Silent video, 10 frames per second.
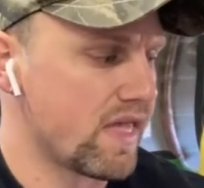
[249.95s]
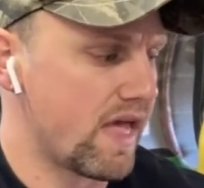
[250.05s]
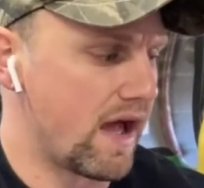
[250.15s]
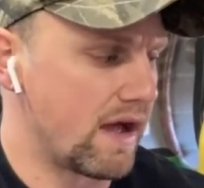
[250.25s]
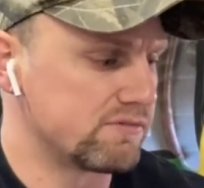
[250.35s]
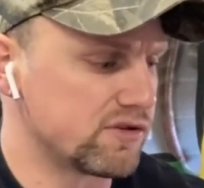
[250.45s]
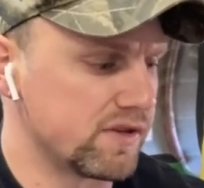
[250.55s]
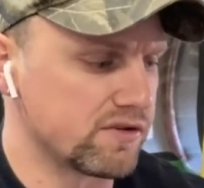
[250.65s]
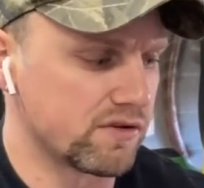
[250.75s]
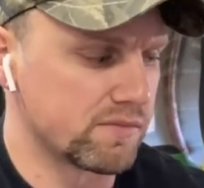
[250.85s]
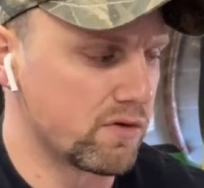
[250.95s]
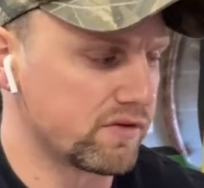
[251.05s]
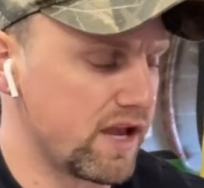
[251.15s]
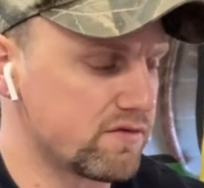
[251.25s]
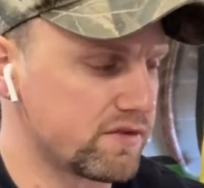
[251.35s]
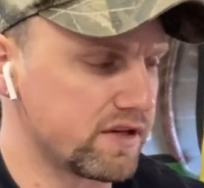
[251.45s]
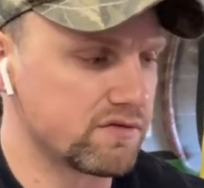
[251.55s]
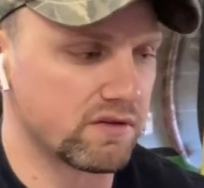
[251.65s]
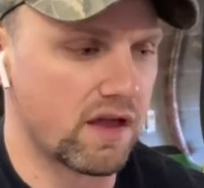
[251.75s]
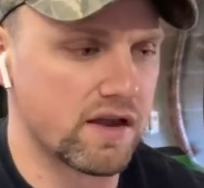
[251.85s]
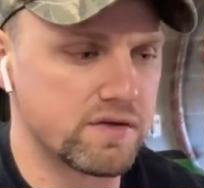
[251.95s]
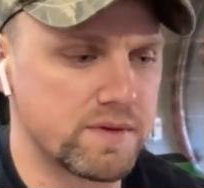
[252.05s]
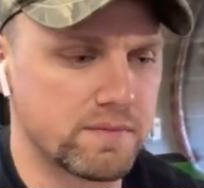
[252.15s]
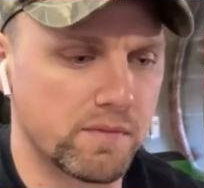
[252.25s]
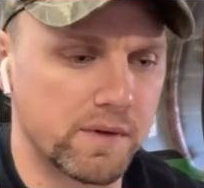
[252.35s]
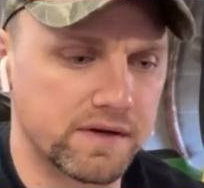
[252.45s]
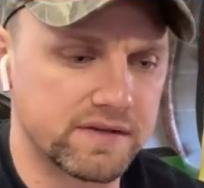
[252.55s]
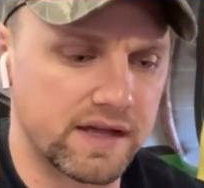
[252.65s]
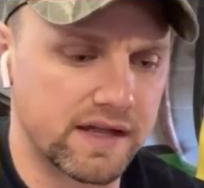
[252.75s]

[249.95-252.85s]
I'm sure these aren't the most interesting to a lot of you people, but